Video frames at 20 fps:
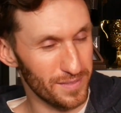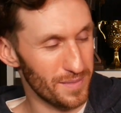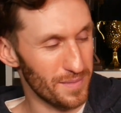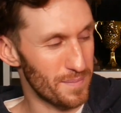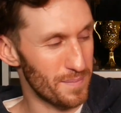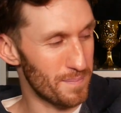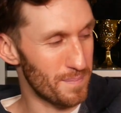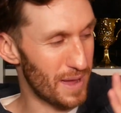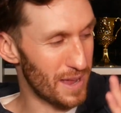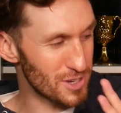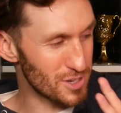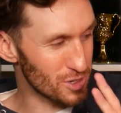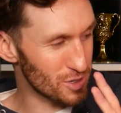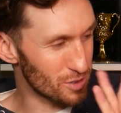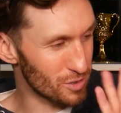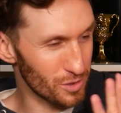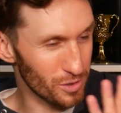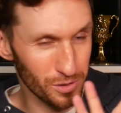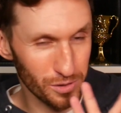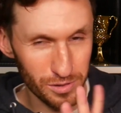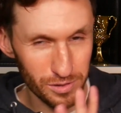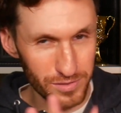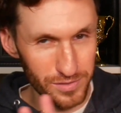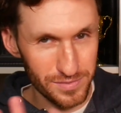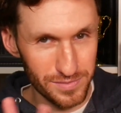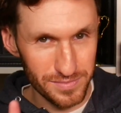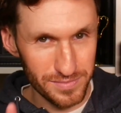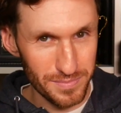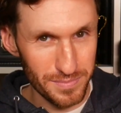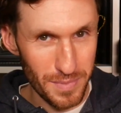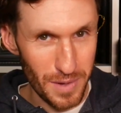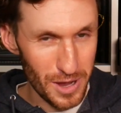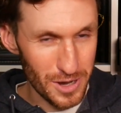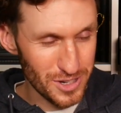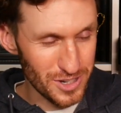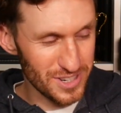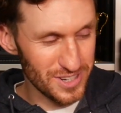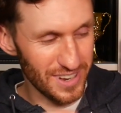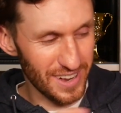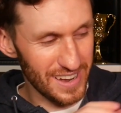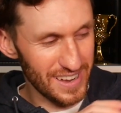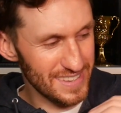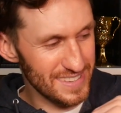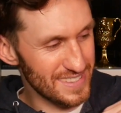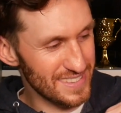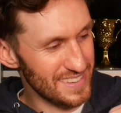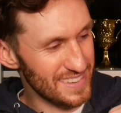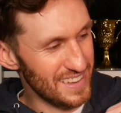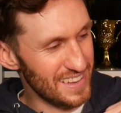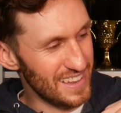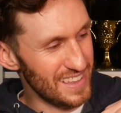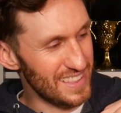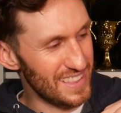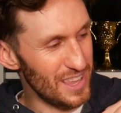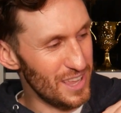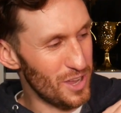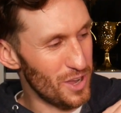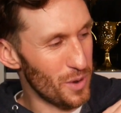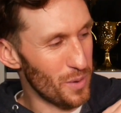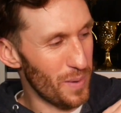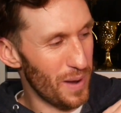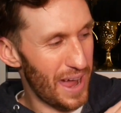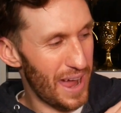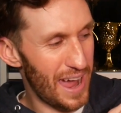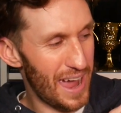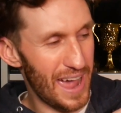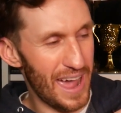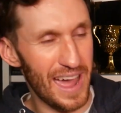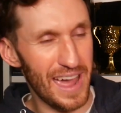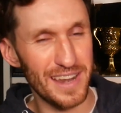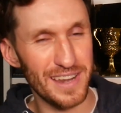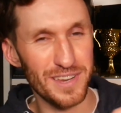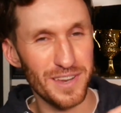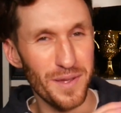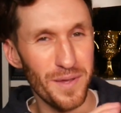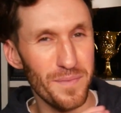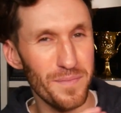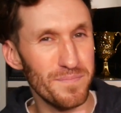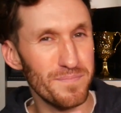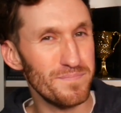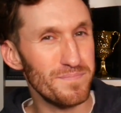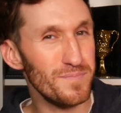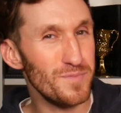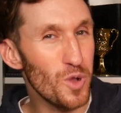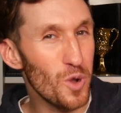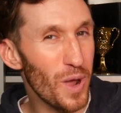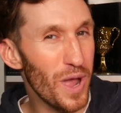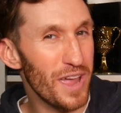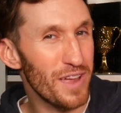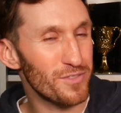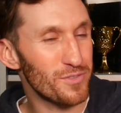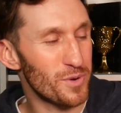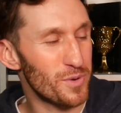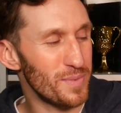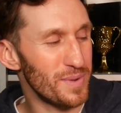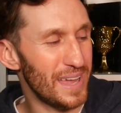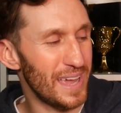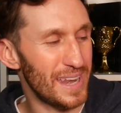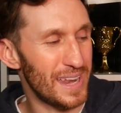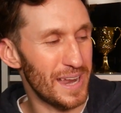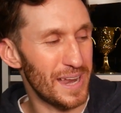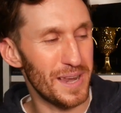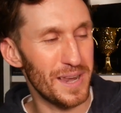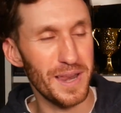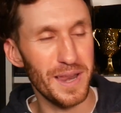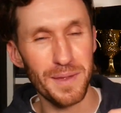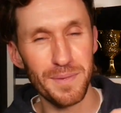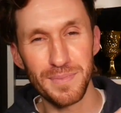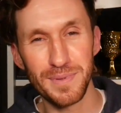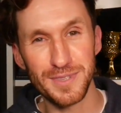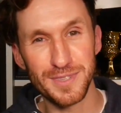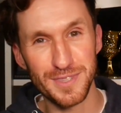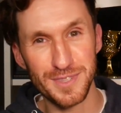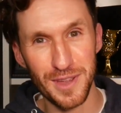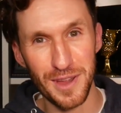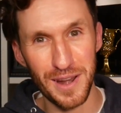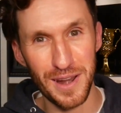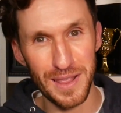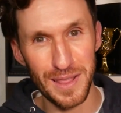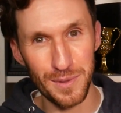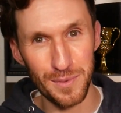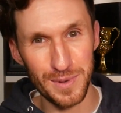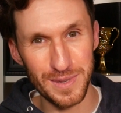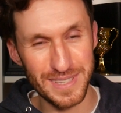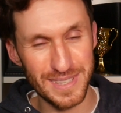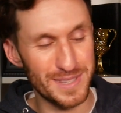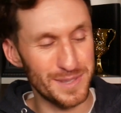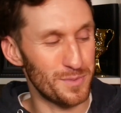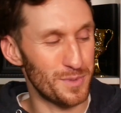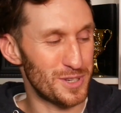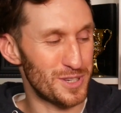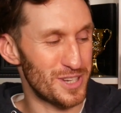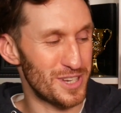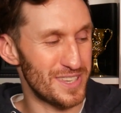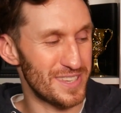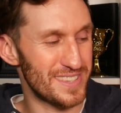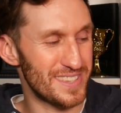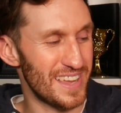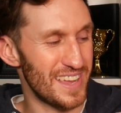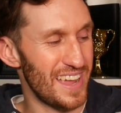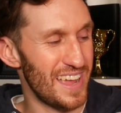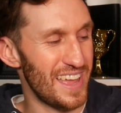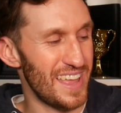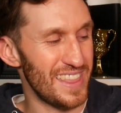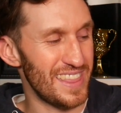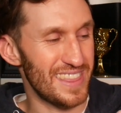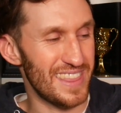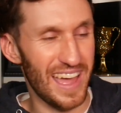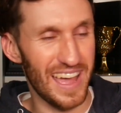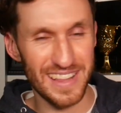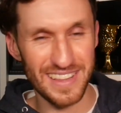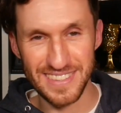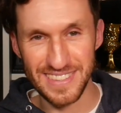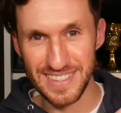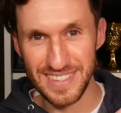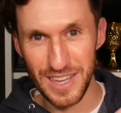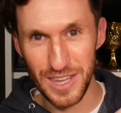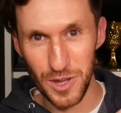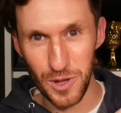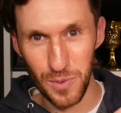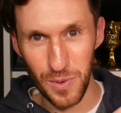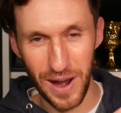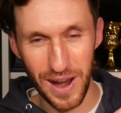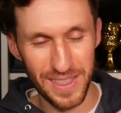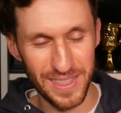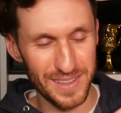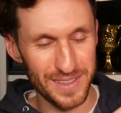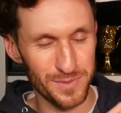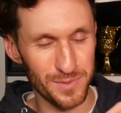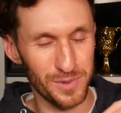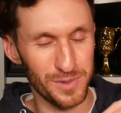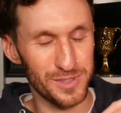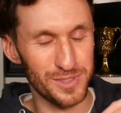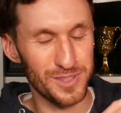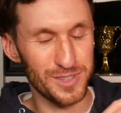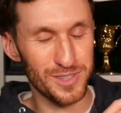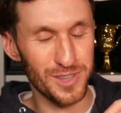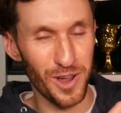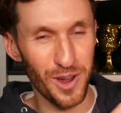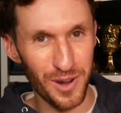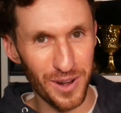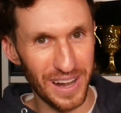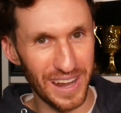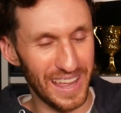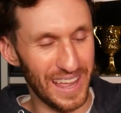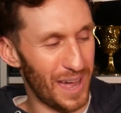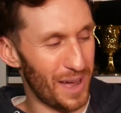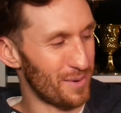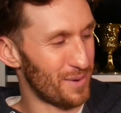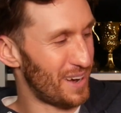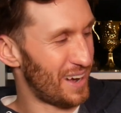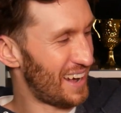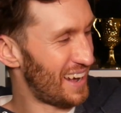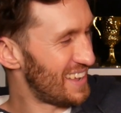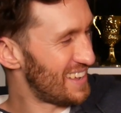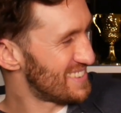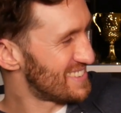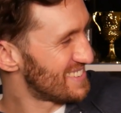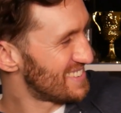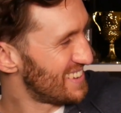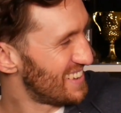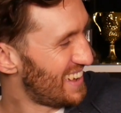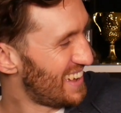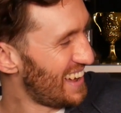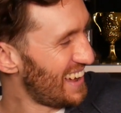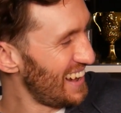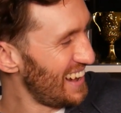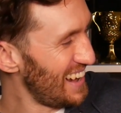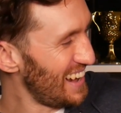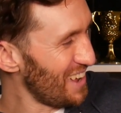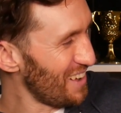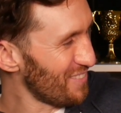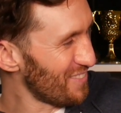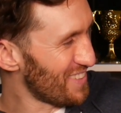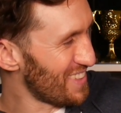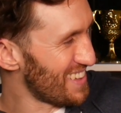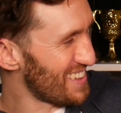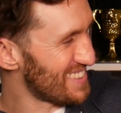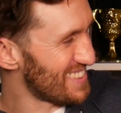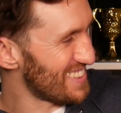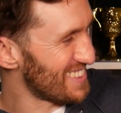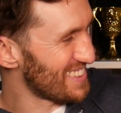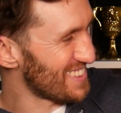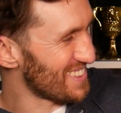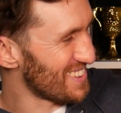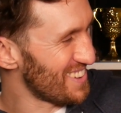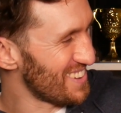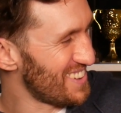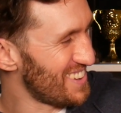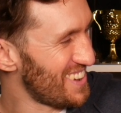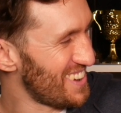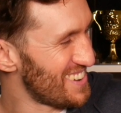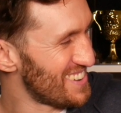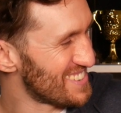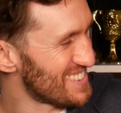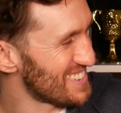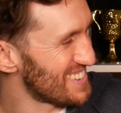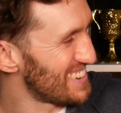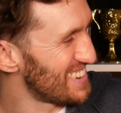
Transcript: magical merchandise that you could wear, and not everyone would get it, but certainly the wizards and witches that see you wearing this will totally get what it is. I love this. This is so cute.